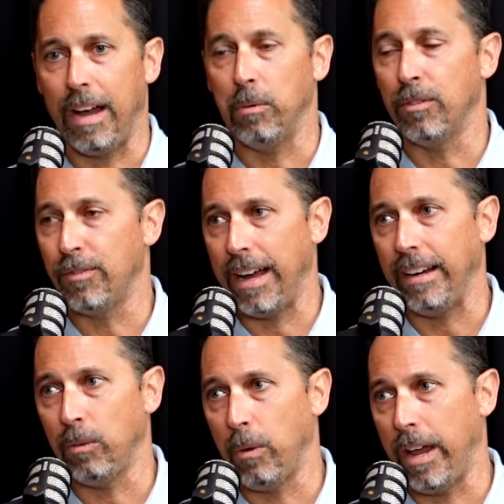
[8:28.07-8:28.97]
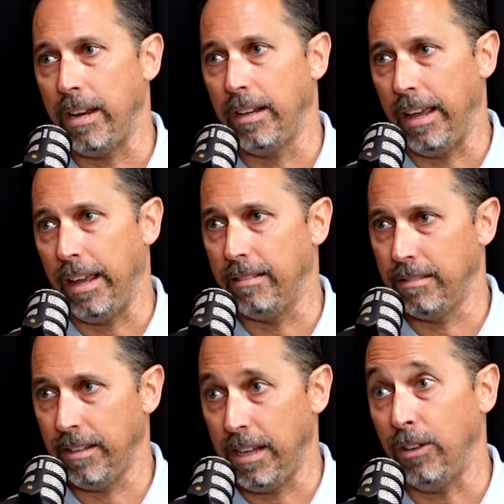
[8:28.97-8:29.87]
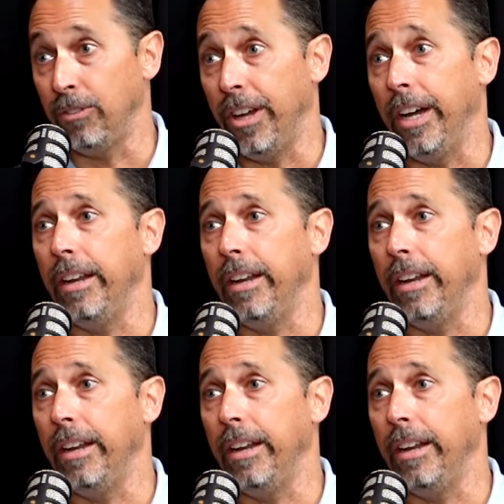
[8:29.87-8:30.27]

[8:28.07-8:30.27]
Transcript: I will find a way to get the deal done.